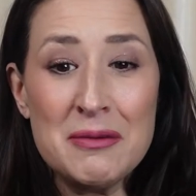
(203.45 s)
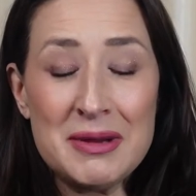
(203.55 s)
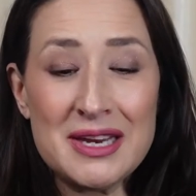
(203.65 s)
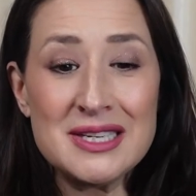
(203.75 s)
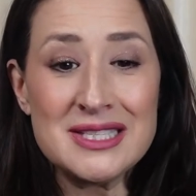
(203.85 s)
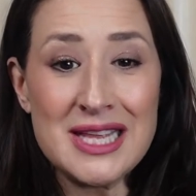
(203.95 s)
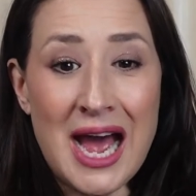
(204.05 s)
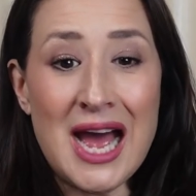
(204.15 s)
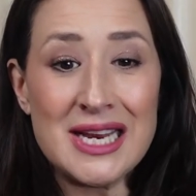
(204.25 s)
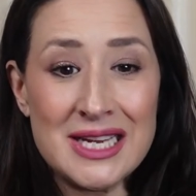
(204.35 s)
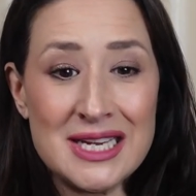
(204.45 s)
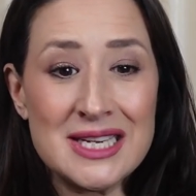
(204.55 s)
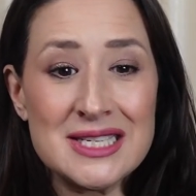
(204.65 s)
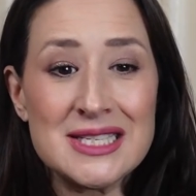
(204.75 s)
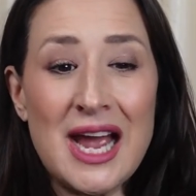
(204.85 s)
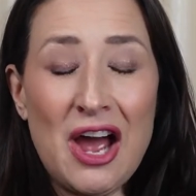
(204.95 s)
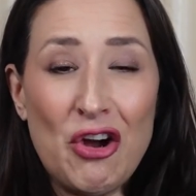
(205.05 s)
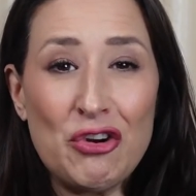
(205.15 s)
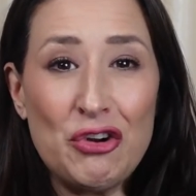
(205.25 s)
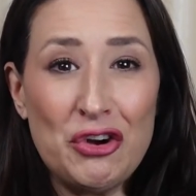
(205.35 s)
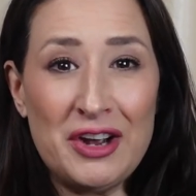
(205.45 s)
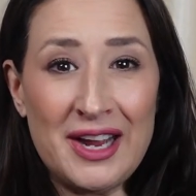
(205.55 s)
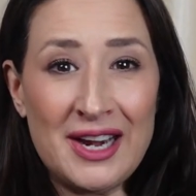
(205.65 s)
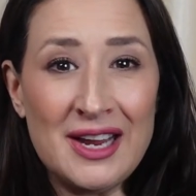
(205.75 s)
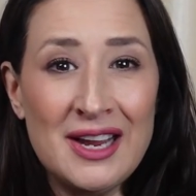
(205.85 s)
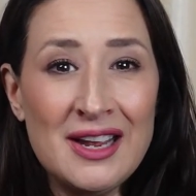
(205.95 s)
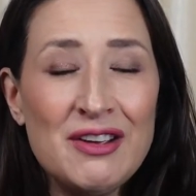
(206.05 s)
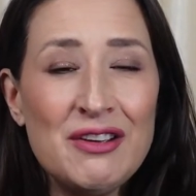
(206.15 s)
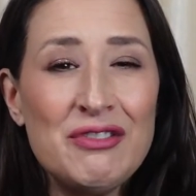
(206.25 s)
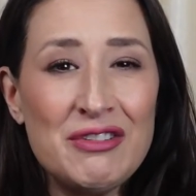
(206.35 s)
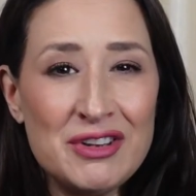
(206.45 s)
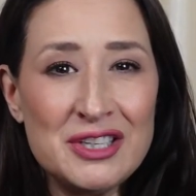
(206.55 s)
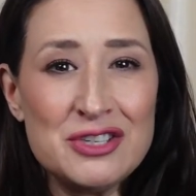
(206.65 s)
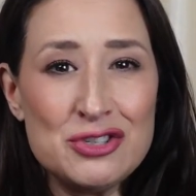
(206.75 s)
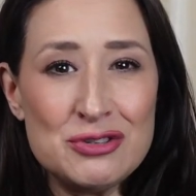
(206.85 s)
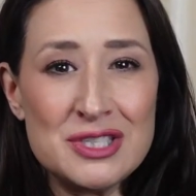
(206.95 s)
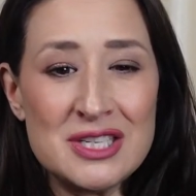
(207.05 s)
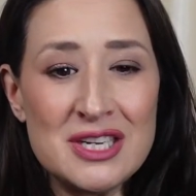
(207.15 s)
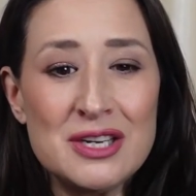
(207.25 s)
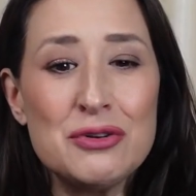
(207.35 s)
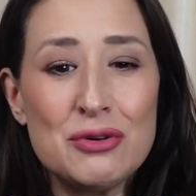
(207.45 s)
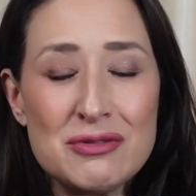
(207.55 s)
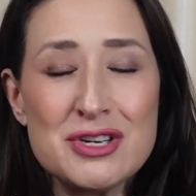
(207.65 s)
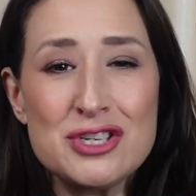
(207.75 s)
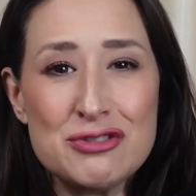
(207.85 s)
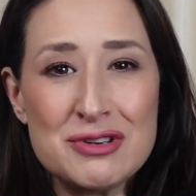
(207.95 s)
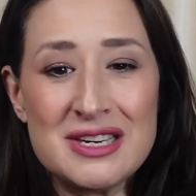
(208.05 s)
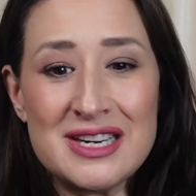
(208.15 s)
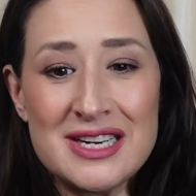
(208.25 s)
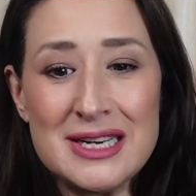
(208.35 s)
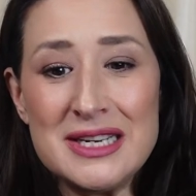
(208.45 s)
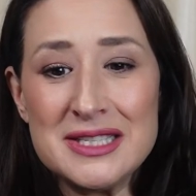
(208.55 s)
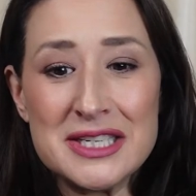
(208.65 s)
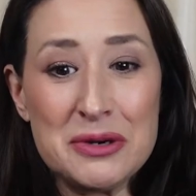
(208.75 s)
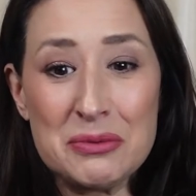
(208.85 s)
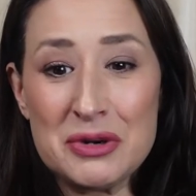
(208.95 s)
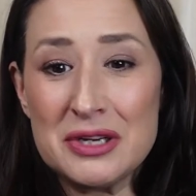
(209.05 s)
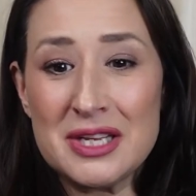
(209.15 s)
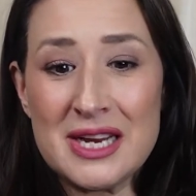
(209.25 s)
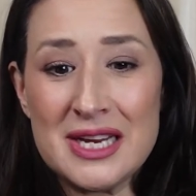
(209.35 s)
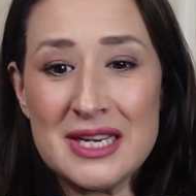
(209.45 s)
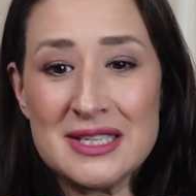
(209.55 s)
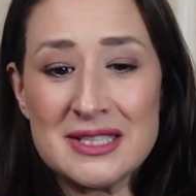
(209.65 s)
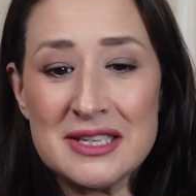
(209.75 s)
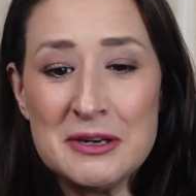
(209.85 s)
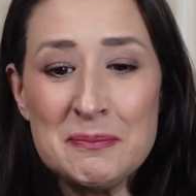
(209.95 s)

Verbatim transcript: Because that is how good Viva La Juicy Gold Couture is. It really is.